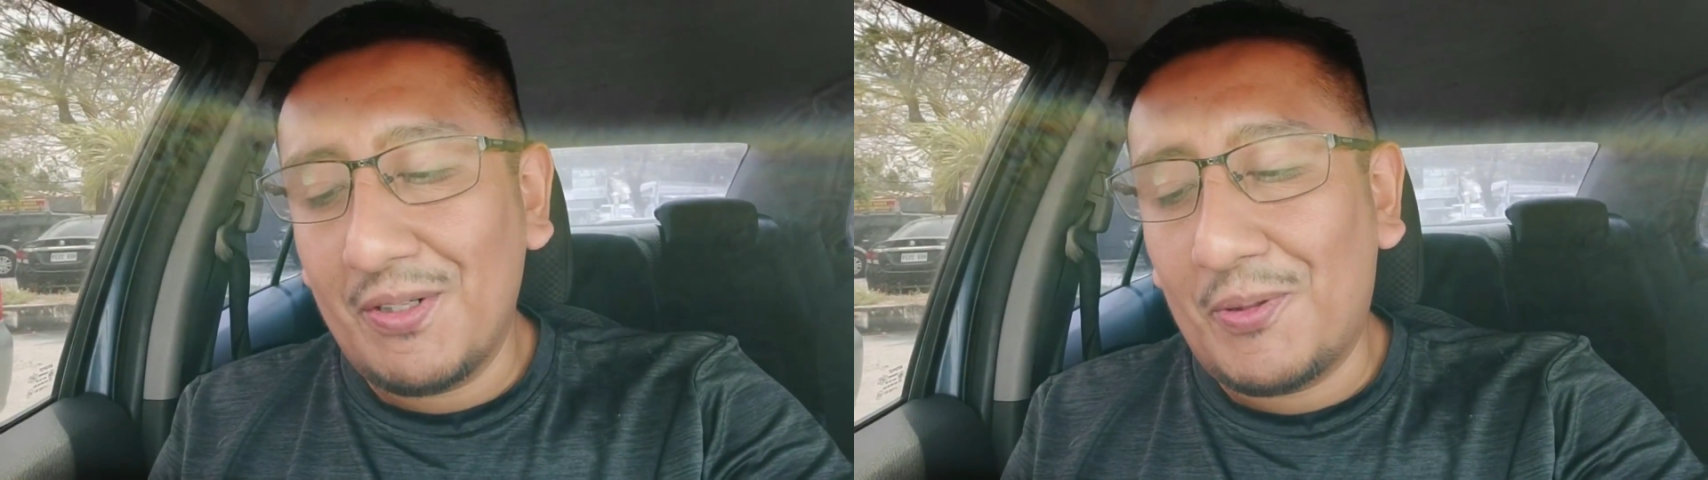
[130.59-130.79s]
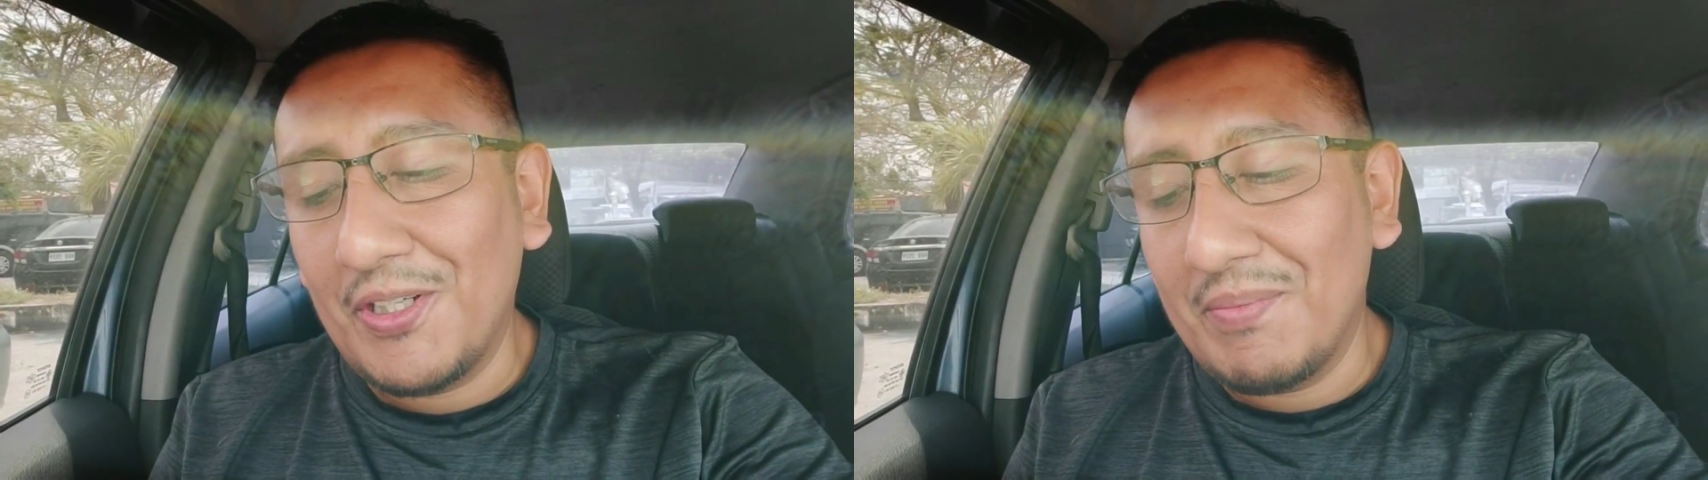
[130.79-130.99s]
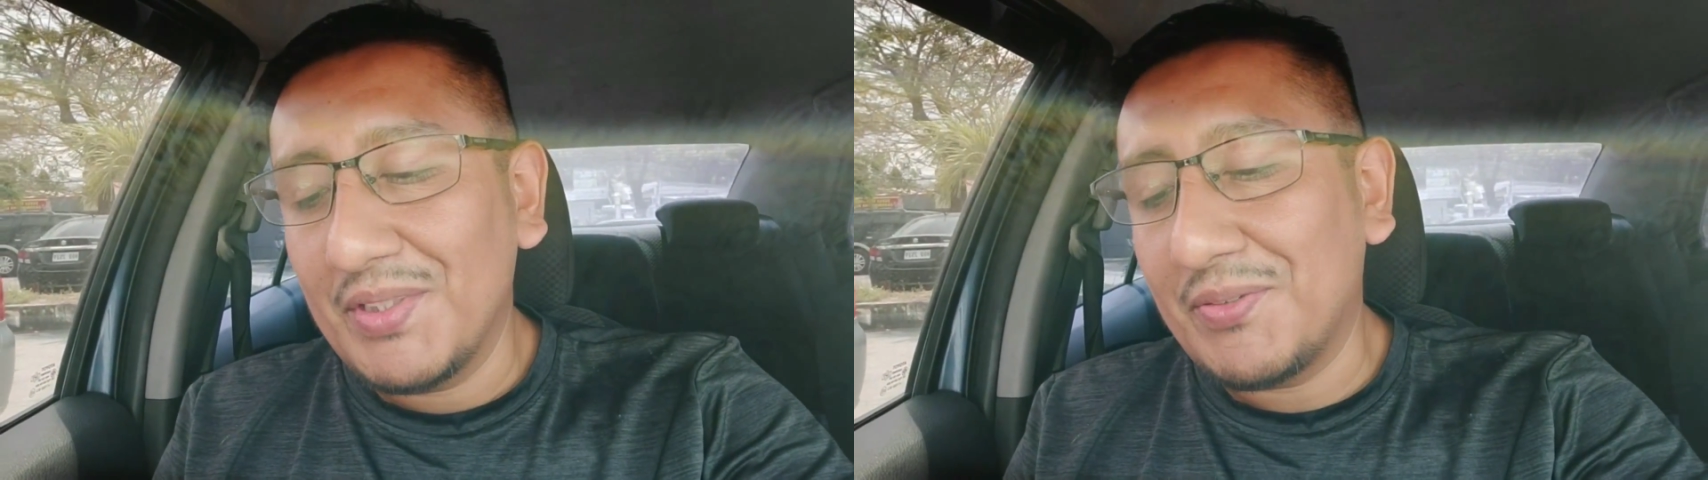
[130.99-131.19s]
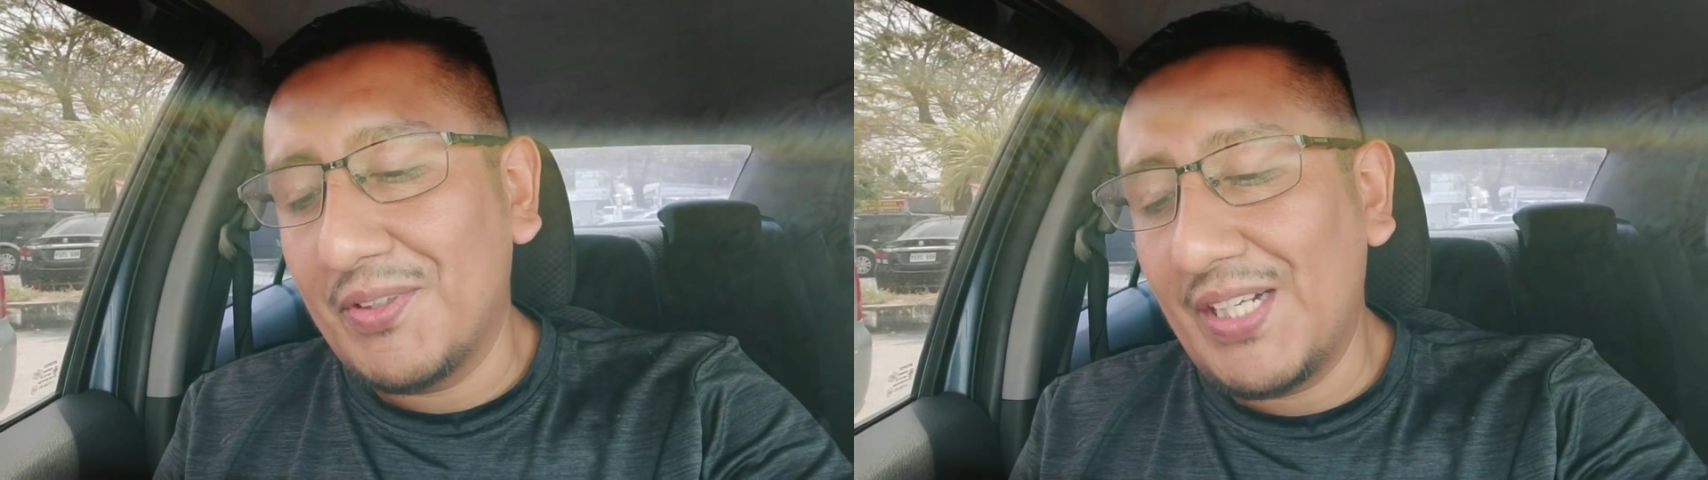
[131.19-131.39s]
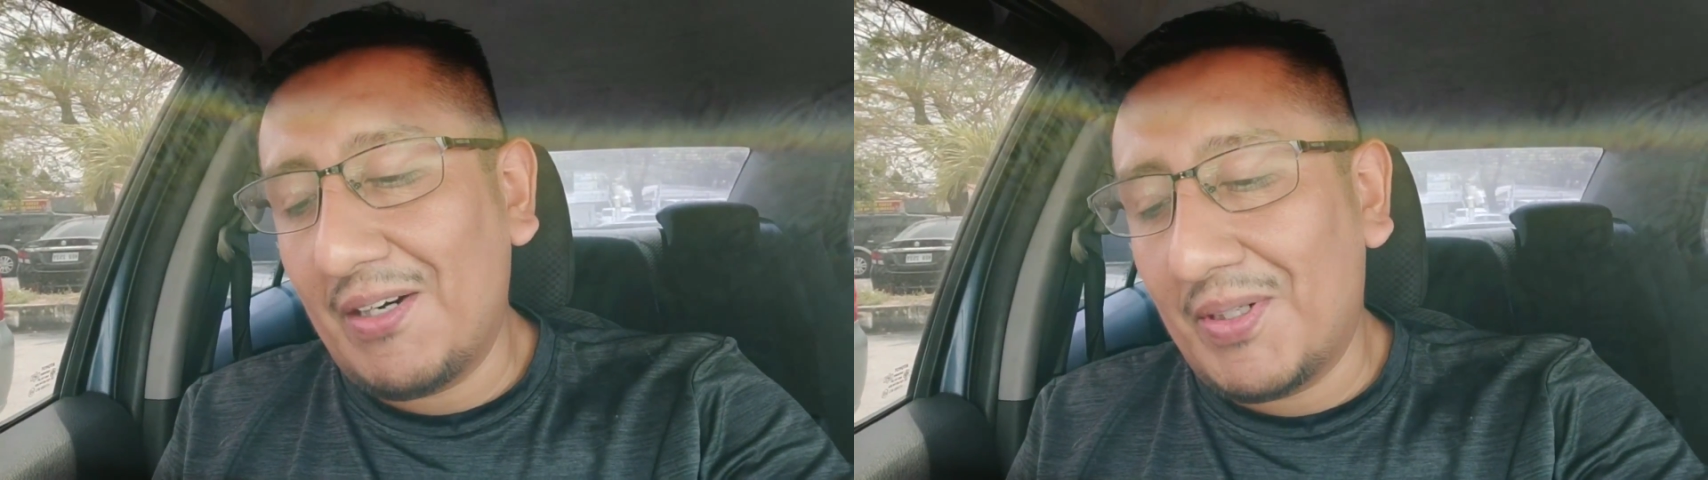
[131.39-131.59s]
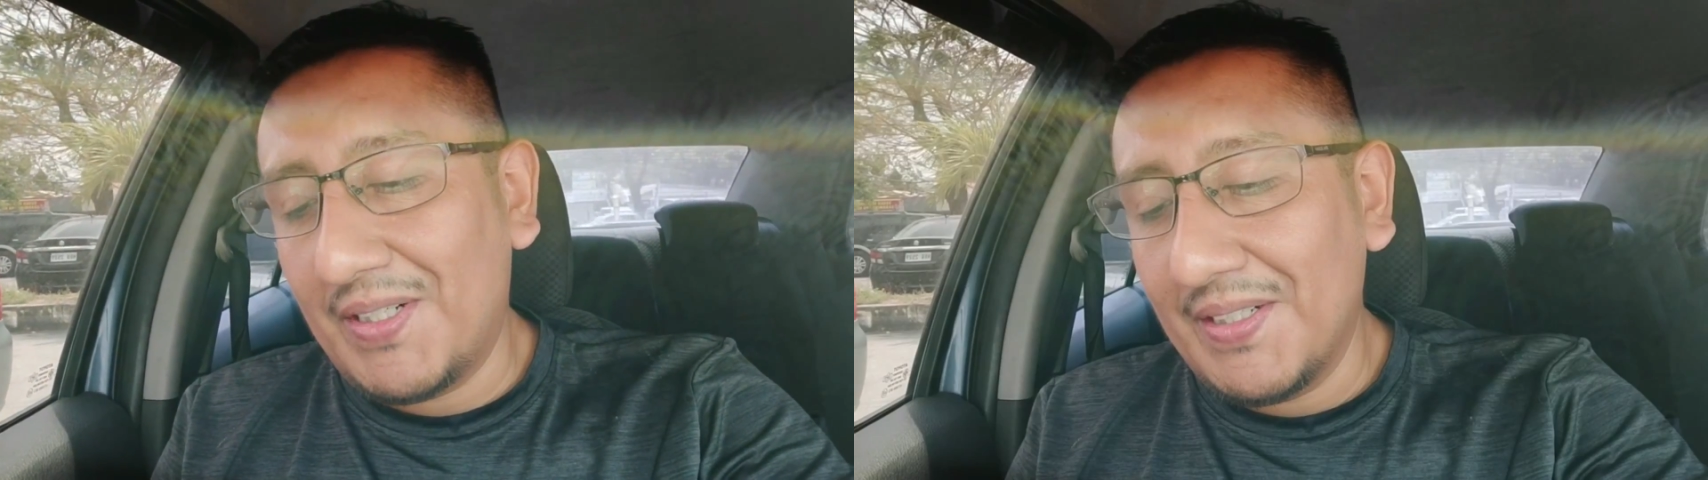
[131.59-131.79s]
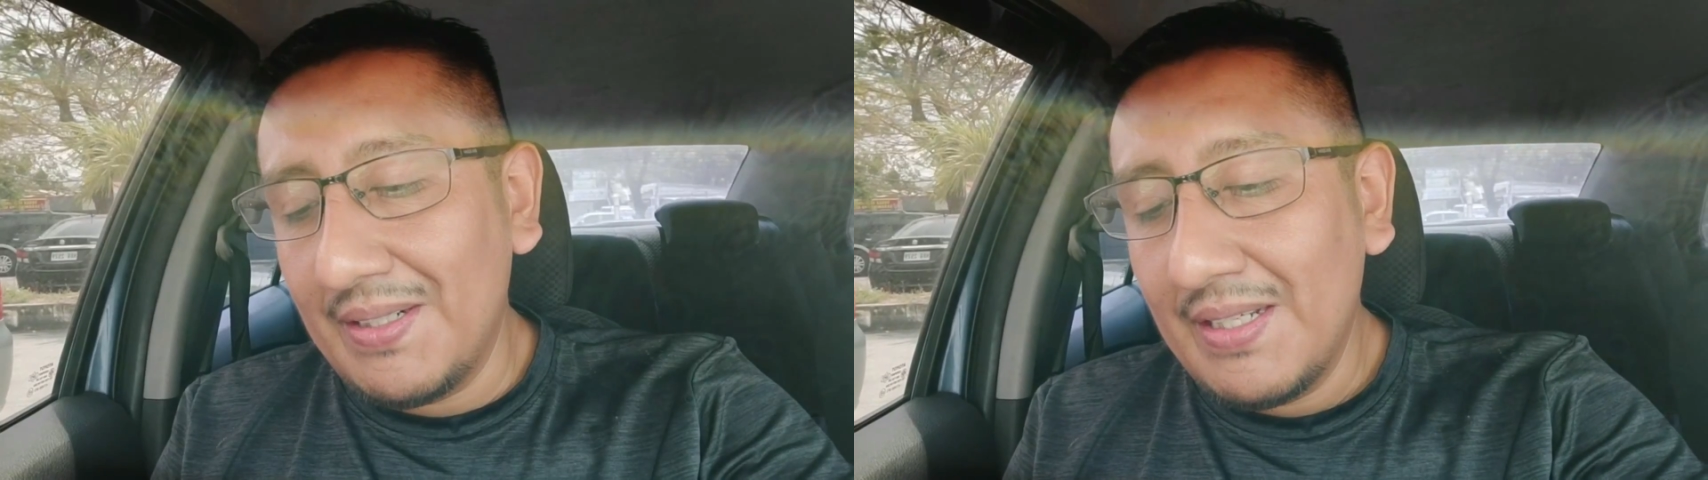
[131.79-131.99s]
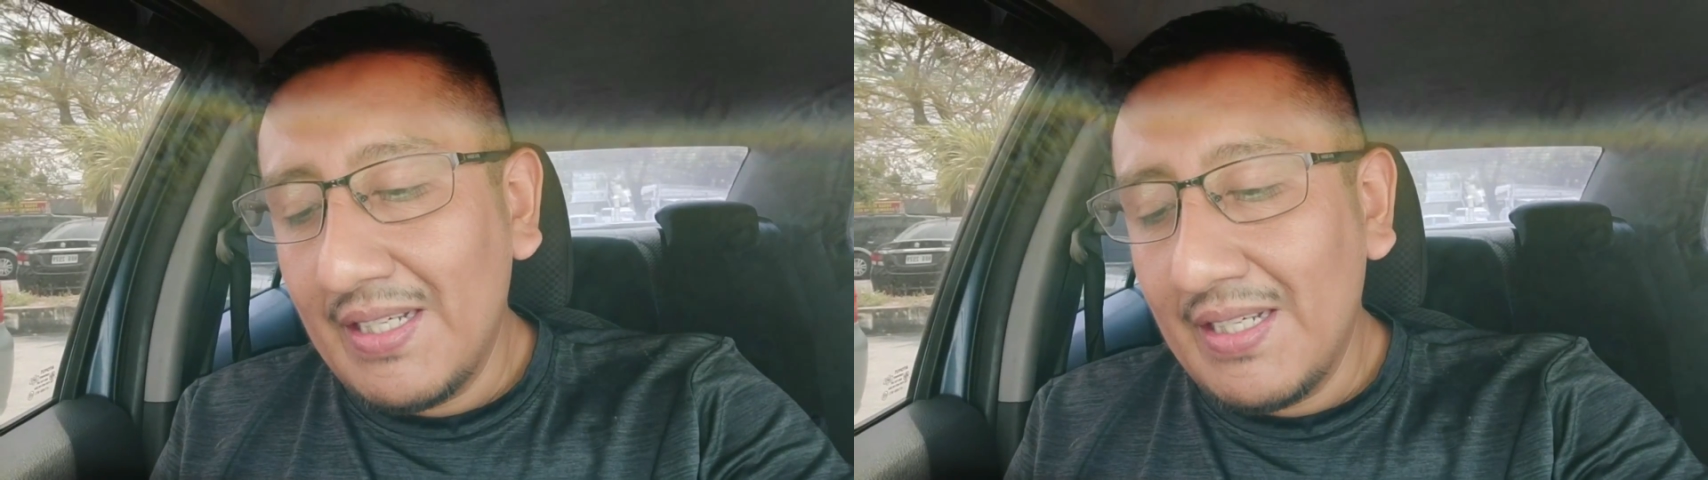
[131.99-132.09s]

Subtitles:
appointments from now on.